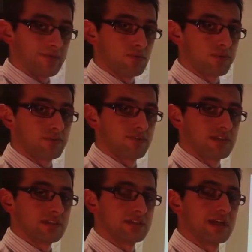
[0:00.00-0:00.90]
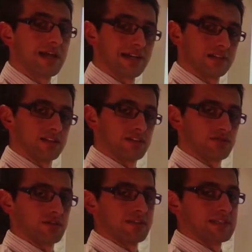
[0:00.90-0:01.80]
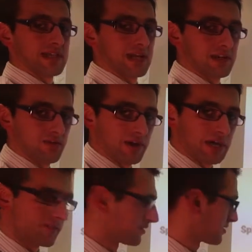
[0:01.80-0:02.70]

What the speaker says: one of these and describe exactly what happens